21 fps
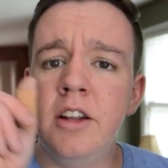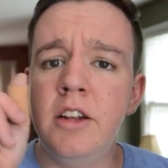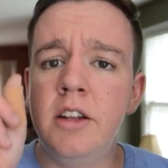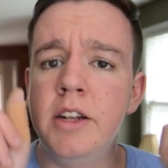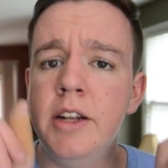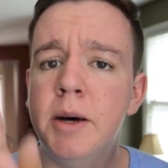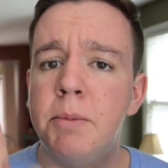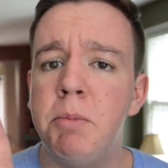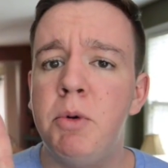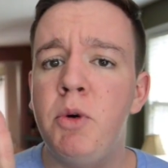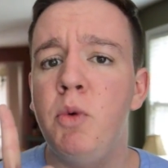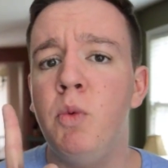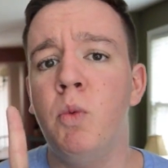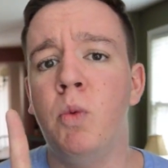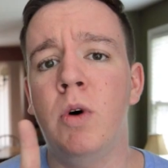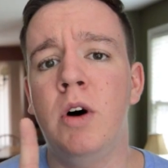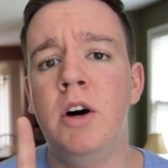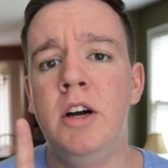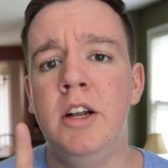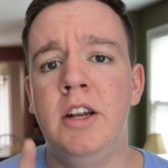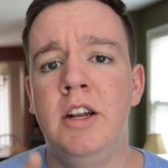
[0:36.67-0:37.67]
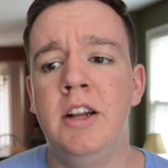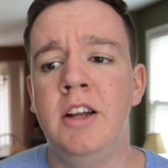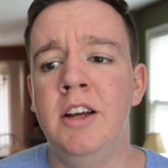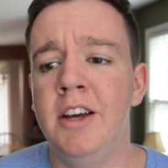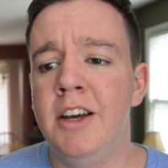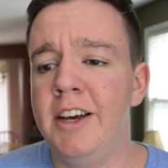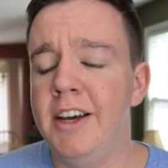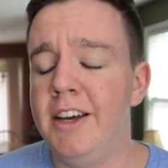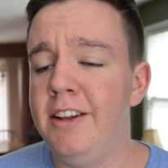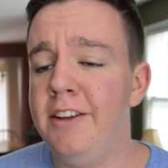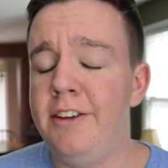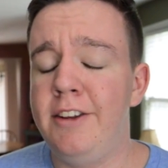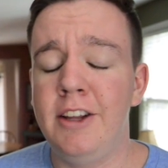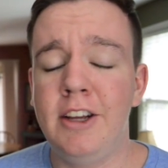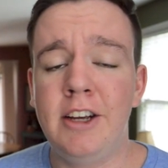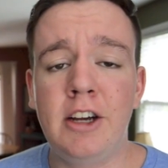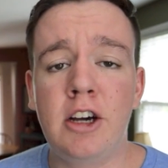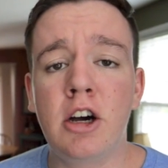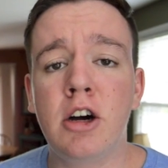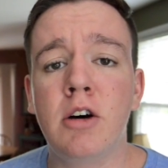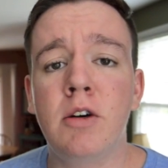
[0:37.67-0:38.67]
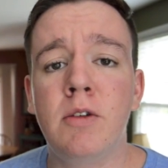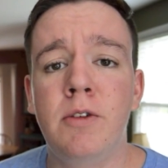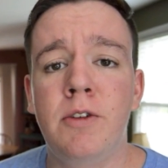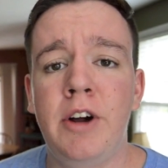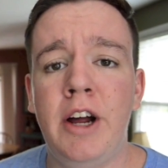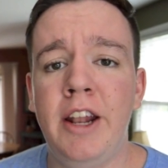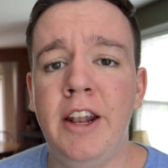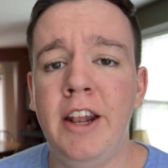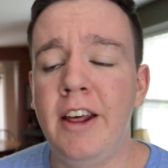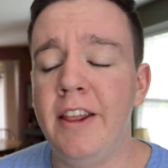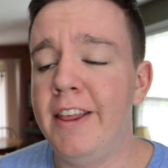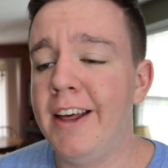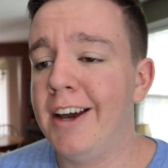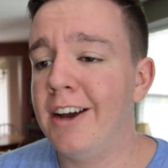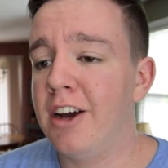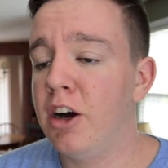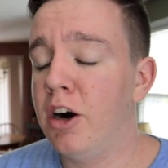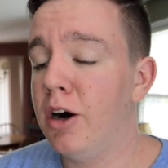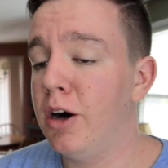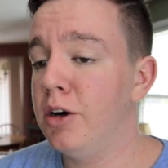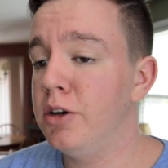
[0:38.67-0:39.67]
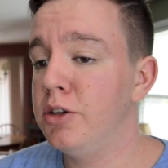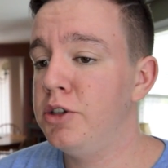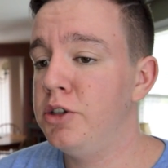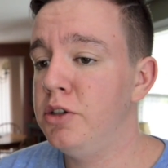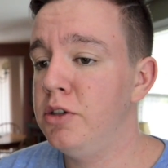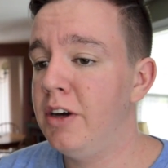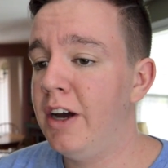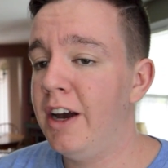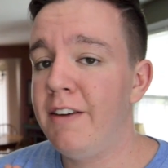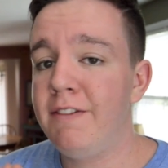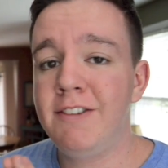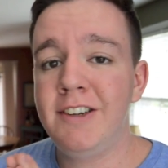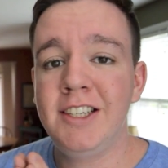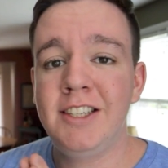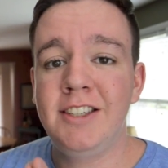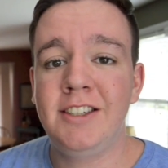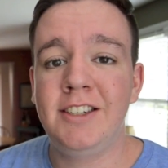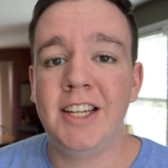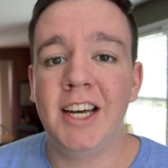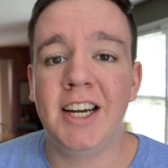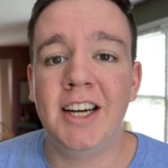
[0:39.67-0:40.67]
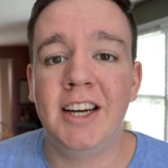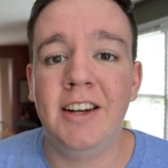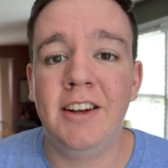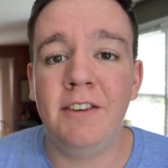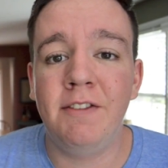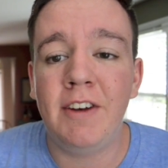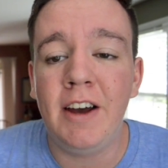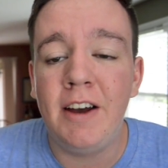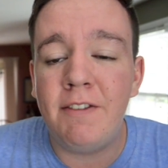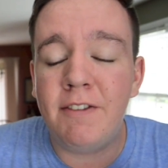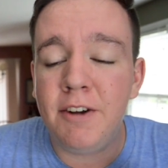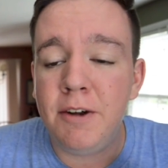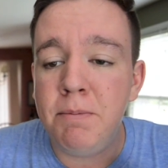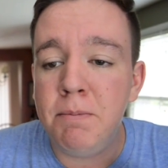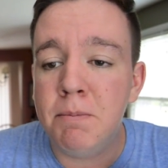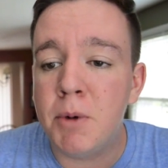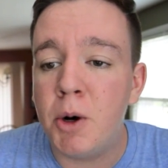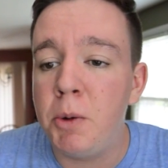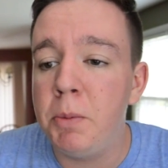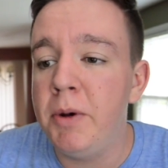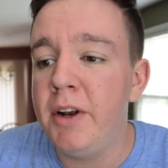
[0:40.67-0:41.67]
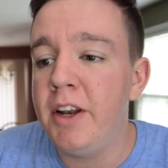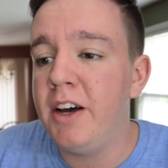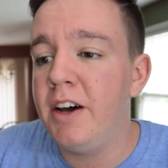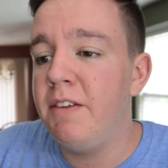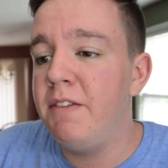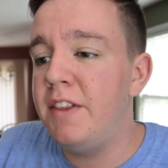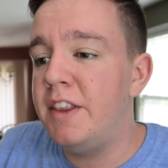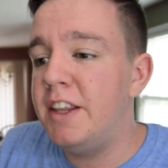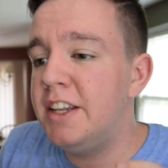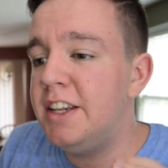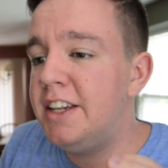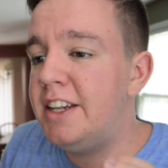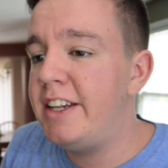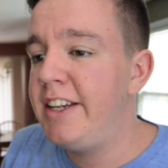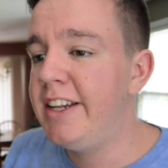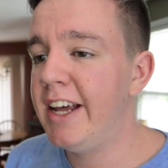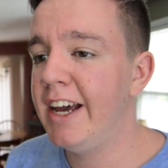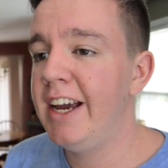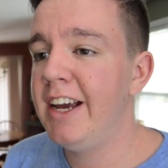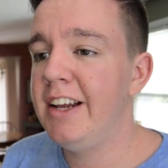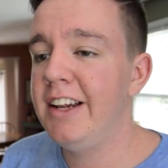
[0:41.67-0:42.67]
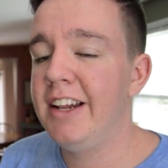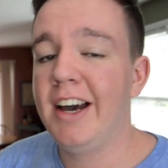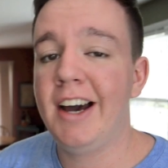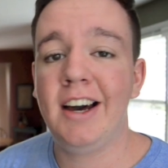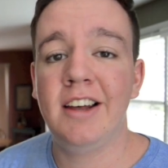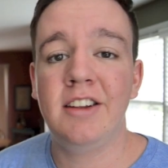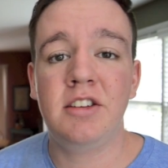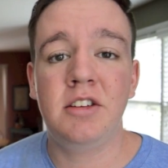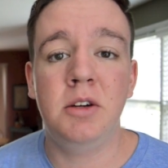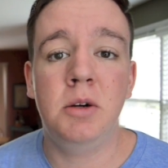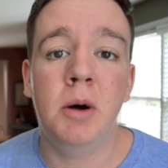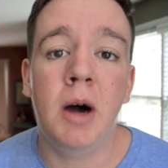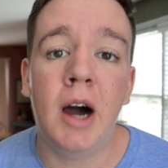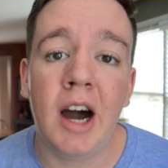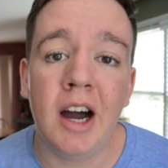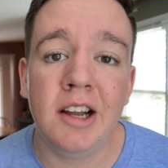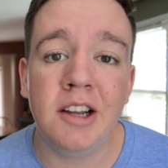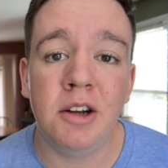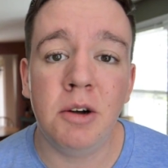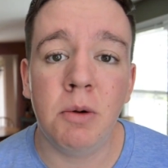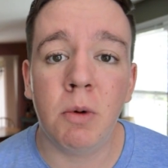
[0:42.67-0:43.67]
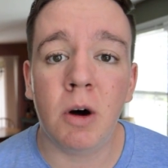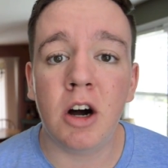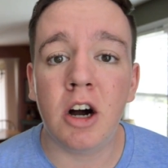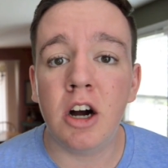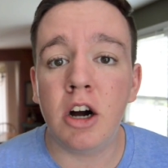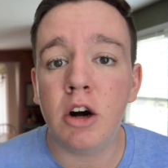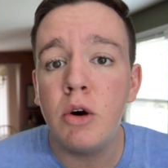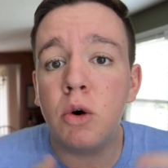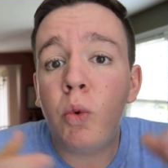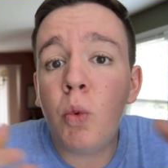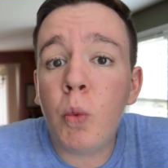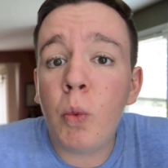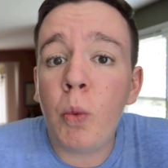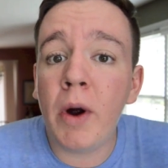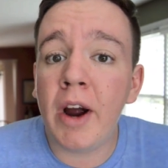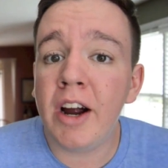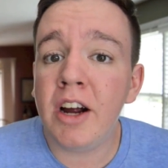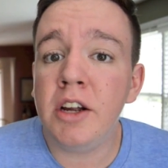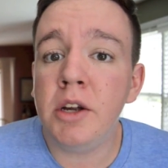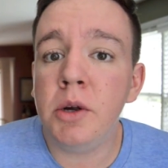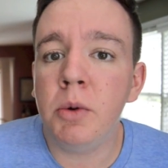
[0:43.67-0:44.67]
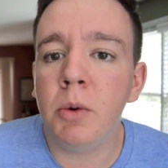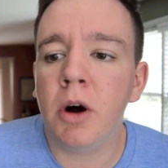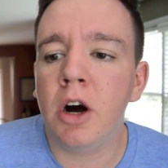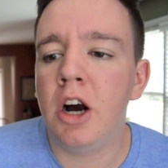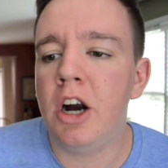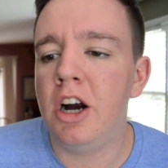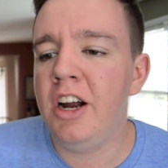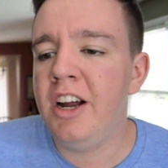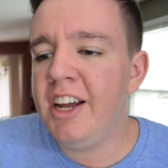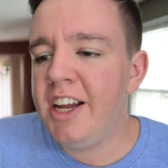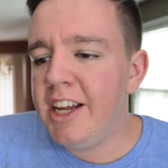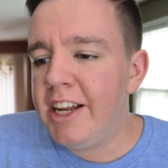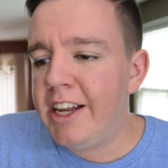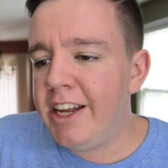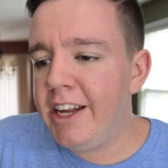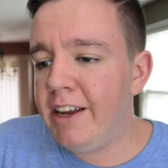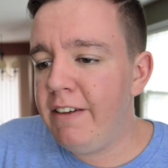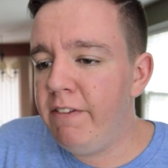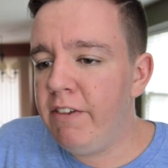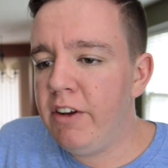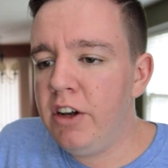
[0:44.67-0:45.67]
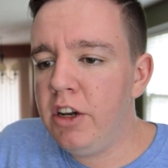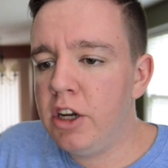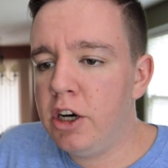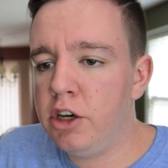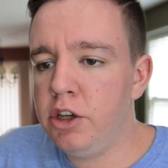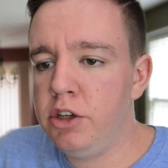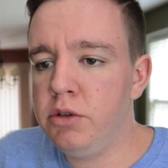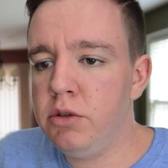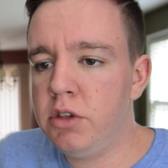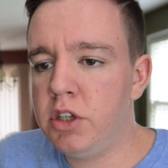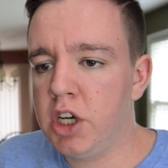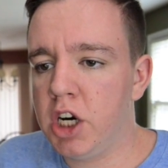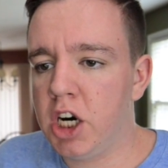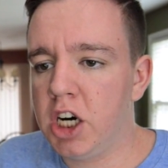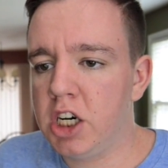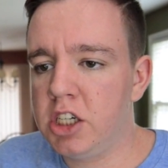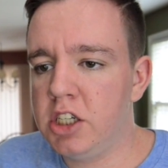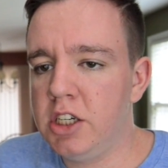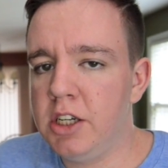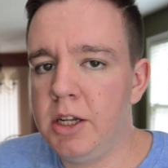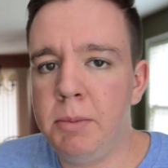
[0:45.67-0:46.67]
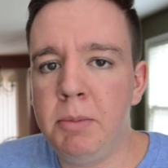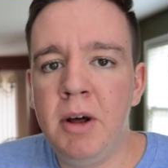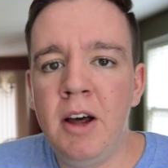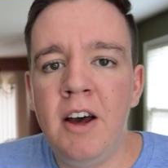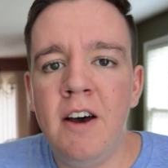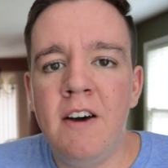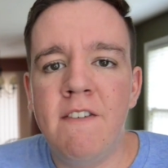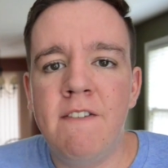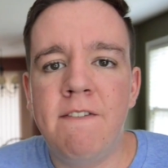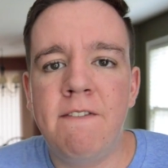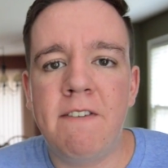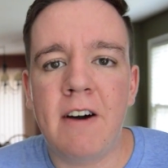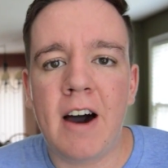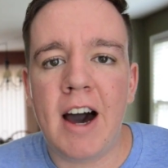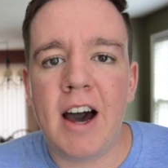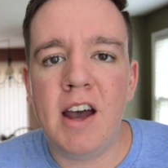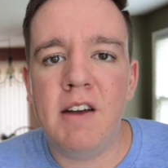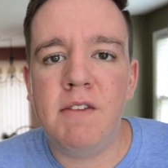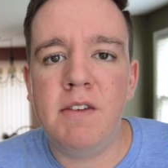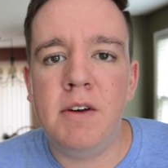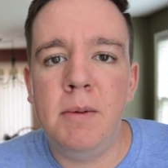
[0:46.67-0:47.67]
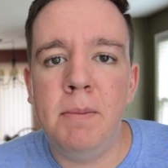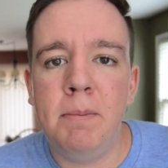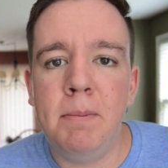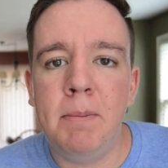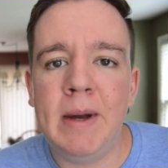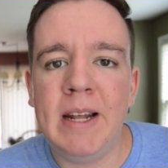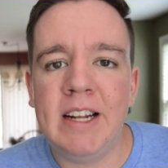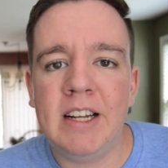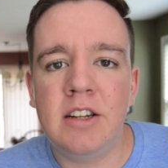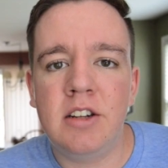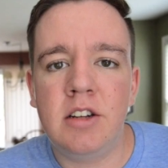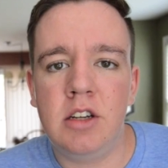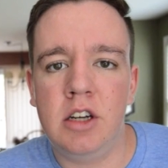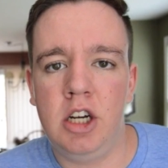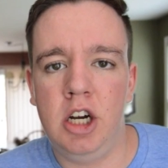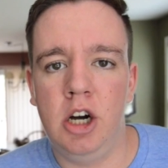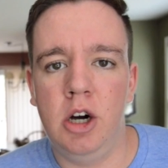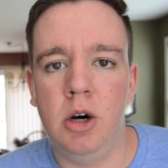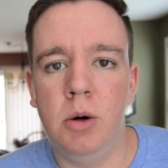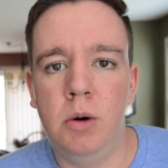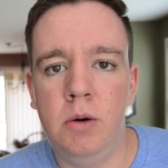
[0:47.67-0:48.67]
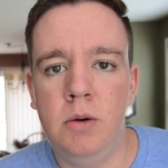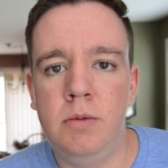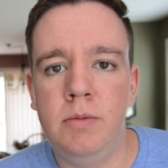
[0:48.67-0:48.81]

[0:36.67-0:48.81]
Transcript: Number one is the girlfriend that calls you every second of every moment of the day to ask you how you are or where you are, even though you talked to them 5 minutes ago.